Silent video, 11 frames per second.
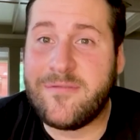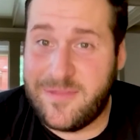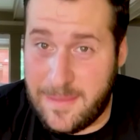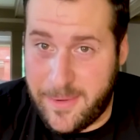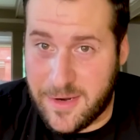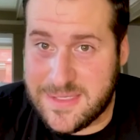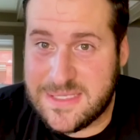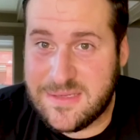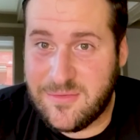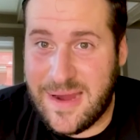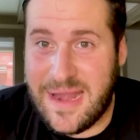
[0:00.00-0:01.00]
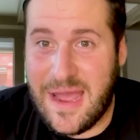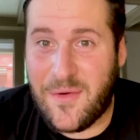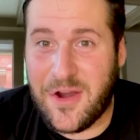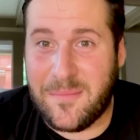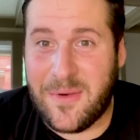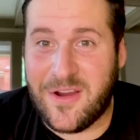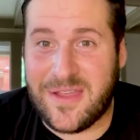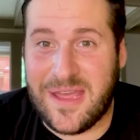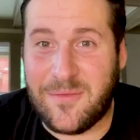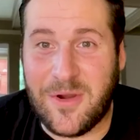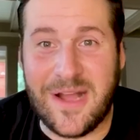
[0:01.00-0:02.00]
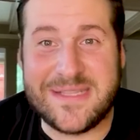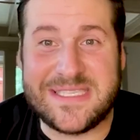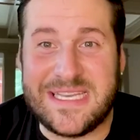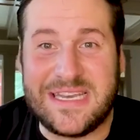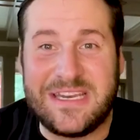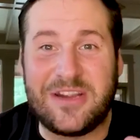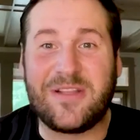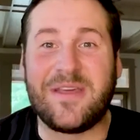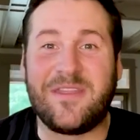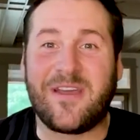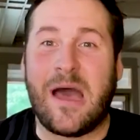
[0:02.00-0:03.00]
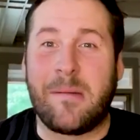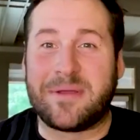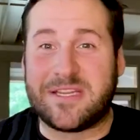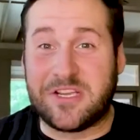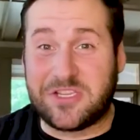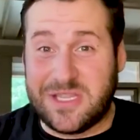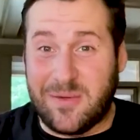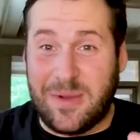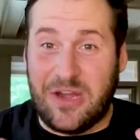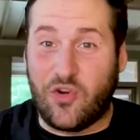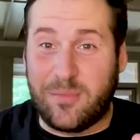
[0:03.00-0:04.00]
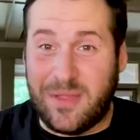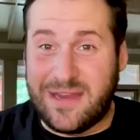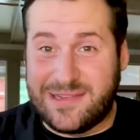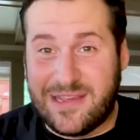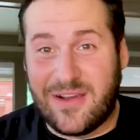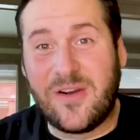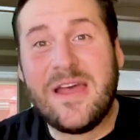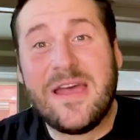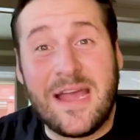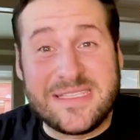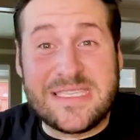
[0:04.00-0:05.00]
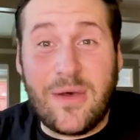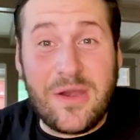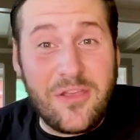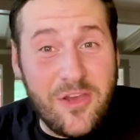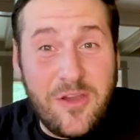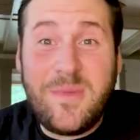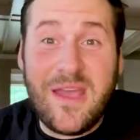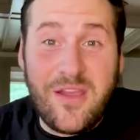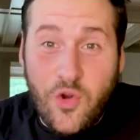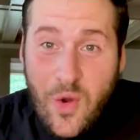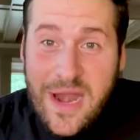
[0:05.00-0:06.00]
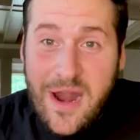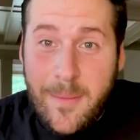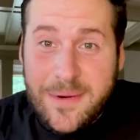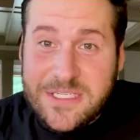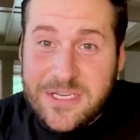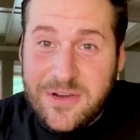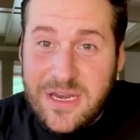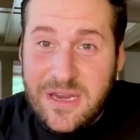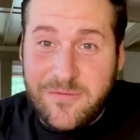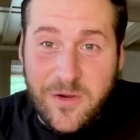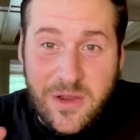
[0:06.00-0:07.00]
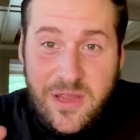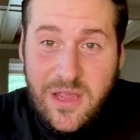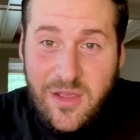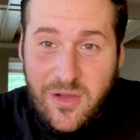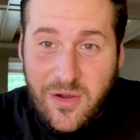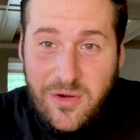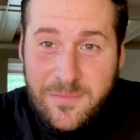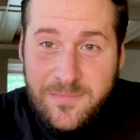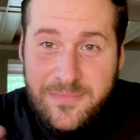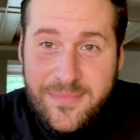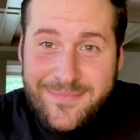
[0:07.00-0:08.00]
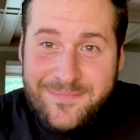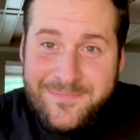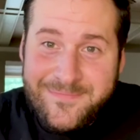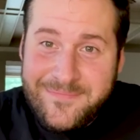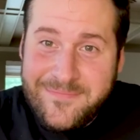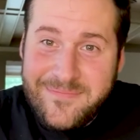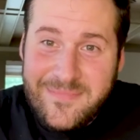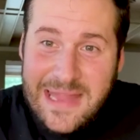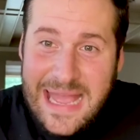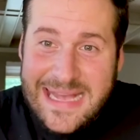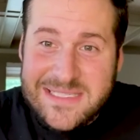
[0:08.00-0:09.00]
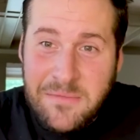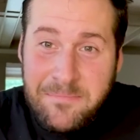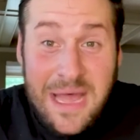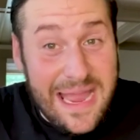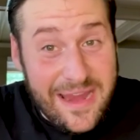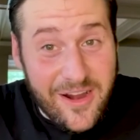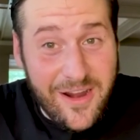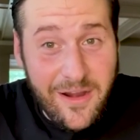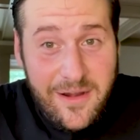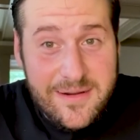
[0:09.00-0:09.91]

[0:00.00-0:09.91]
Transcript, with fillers: flippers right now in our market. We're not seeing nearly the competition that we normally do. And so it could be a great opportunity for you as a buyer